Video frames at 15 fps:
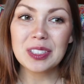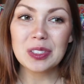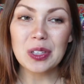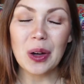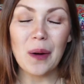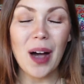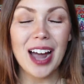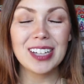
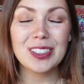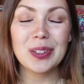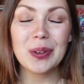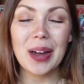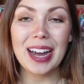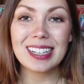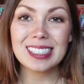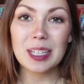So I
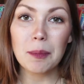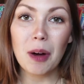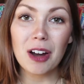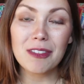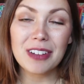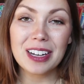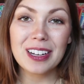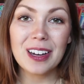do
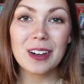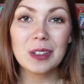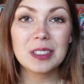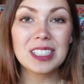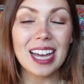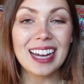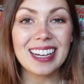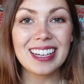ASMR
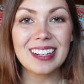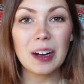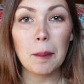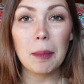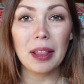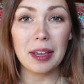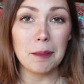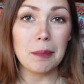videos, I eat a
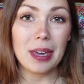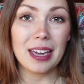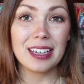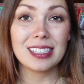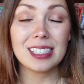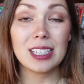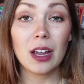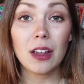
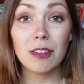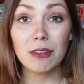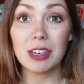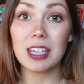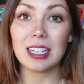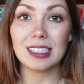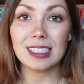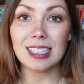plant-based
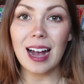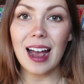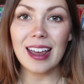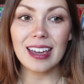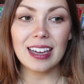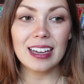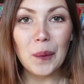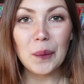vegan diet.